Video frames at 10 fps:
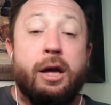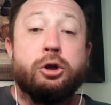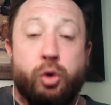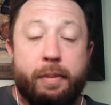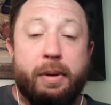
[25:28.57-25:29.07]

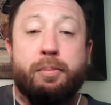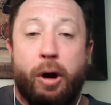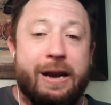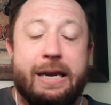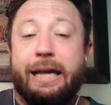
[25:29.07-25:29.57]
Trey
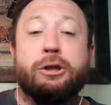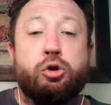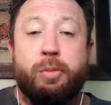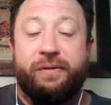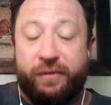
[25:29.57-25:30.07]
McBride needs to
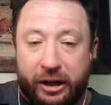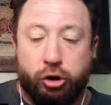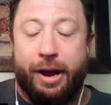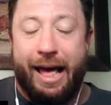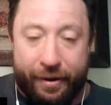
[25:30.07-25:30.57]
be
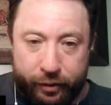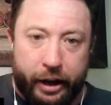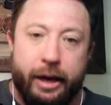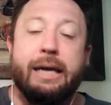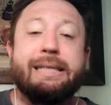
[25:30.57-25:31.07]
featured heavily.
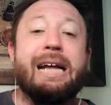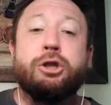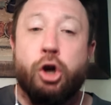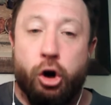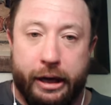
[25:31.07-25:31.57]
10
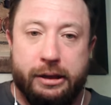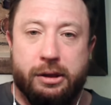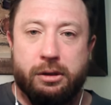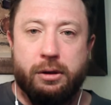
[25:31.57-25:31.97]
targets,